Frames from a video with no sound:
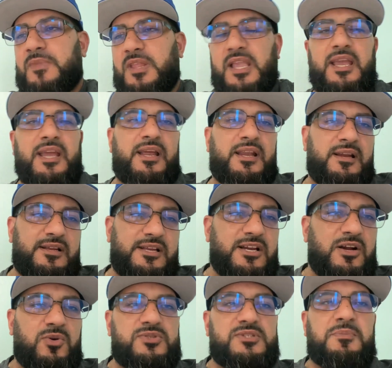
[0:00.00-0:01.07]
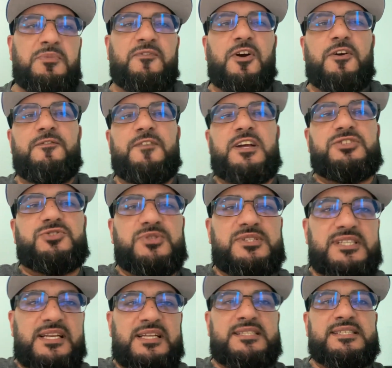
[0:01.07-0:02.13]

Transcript: and, you know, some of our veterans in